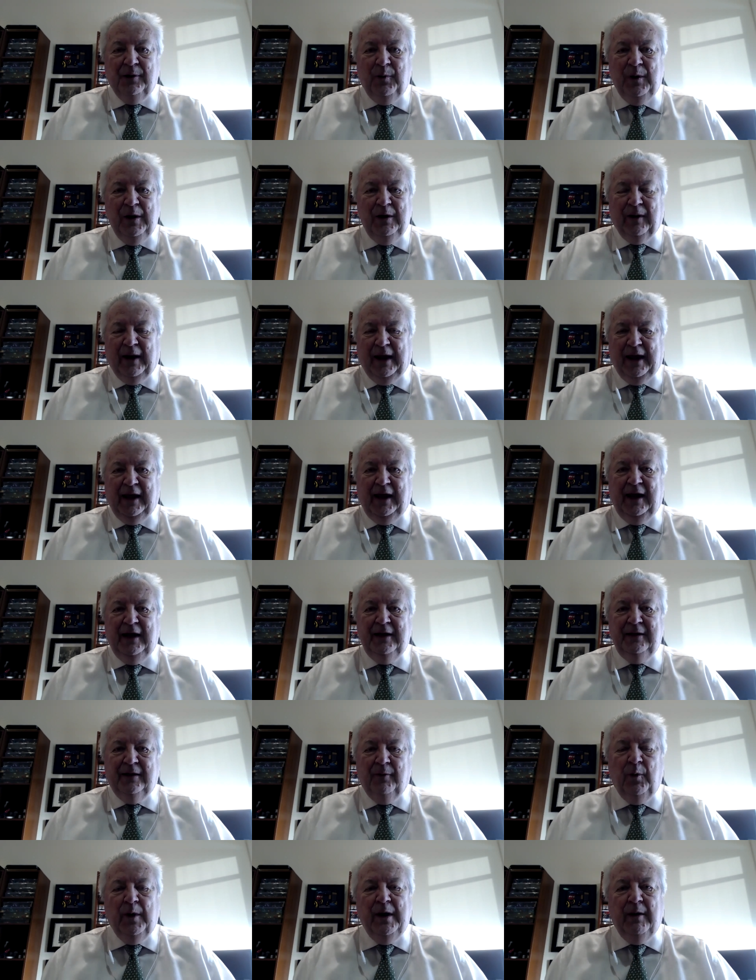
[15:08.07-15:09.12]
we don't hate
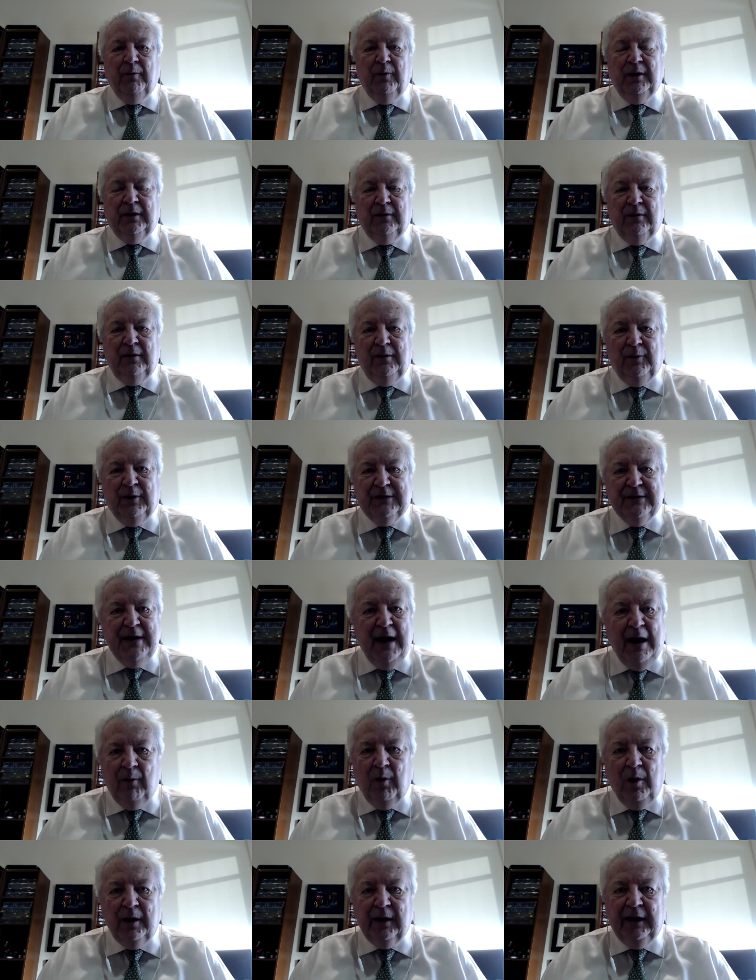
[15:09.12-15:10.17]
that. What's
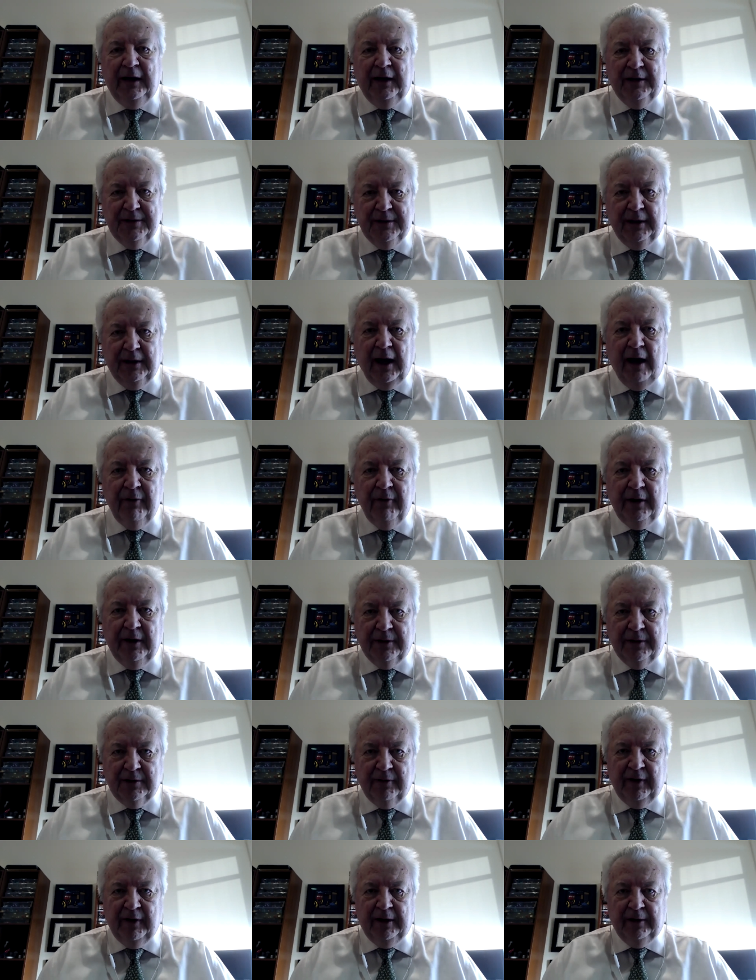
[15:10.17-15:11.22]
not working is the governance
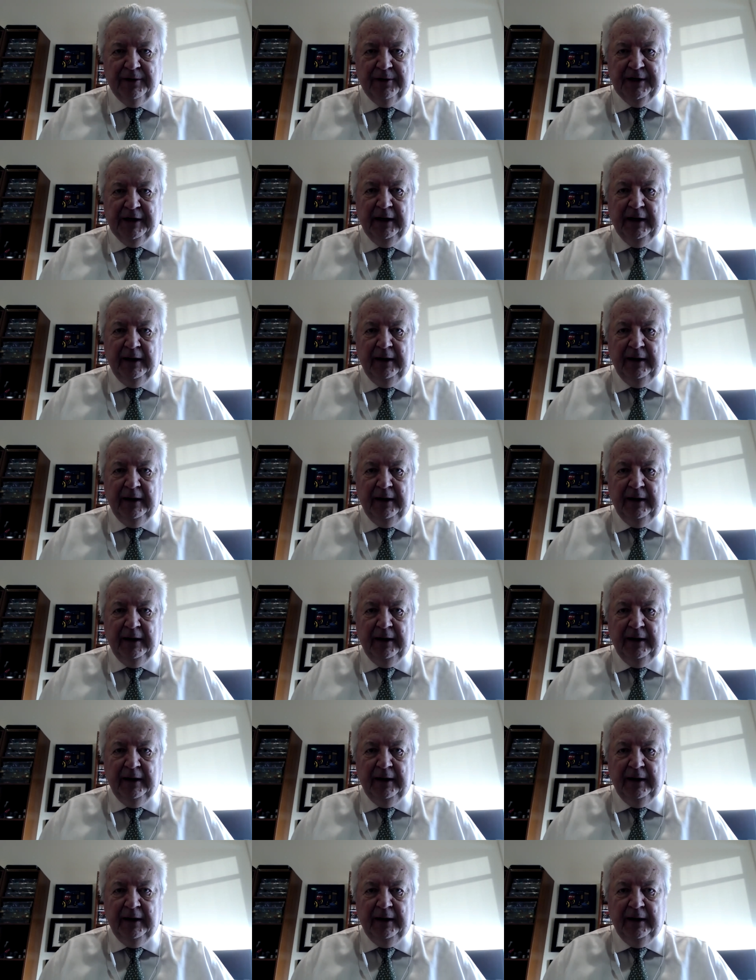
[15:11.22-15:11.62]
of energy.